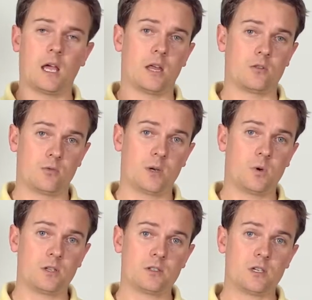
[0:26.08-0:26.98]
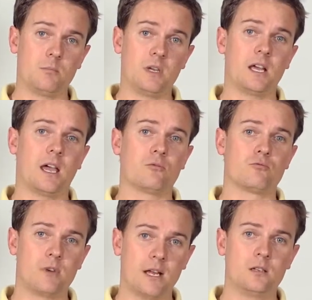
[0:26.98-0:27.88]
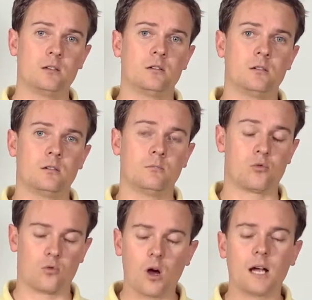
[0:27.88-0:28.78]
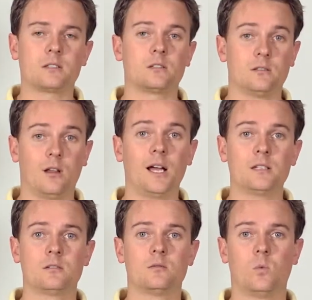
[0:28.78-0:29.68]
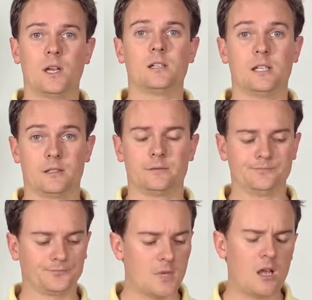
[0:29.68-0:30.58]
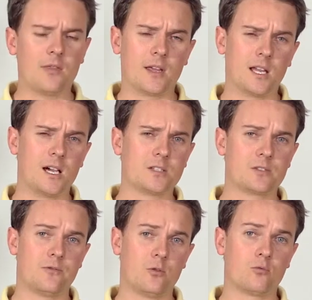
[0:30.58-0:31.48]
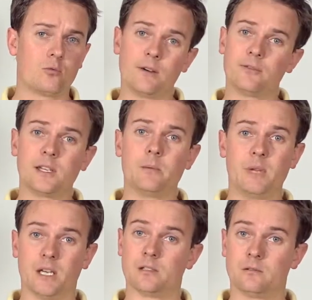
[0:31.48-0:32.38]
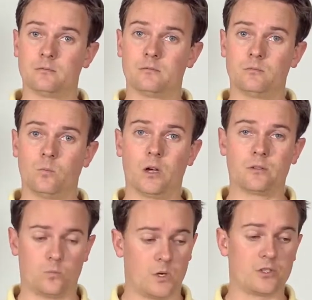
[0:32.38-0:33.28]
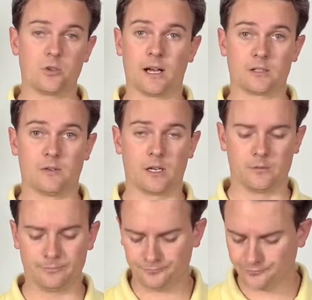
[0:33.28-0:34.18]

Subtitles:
and the red ones emit a red bright light when lit. They last for roughly a minute once you activate them.